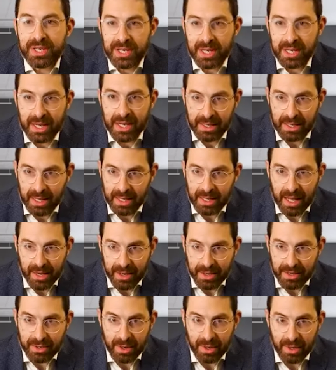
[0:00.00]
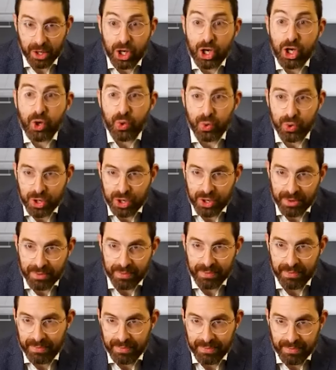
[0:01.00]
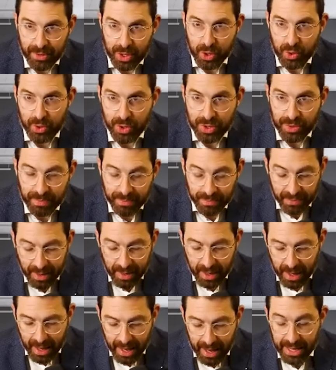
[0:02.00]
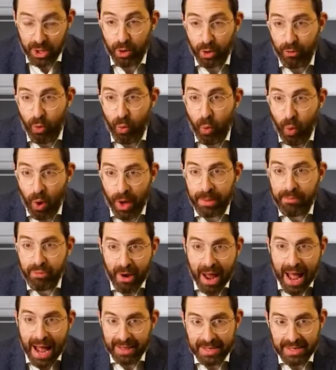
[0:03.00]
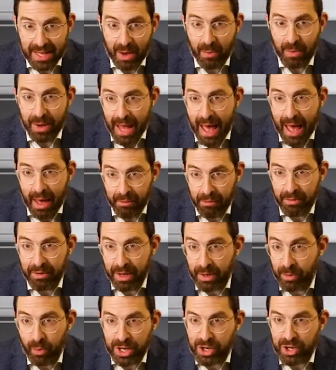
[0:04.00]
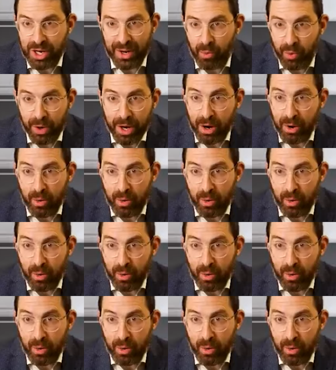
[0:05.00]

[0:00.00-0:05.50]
disconnect in Klal Yisrael. Huge. Huge. It's over one practice that we have in which we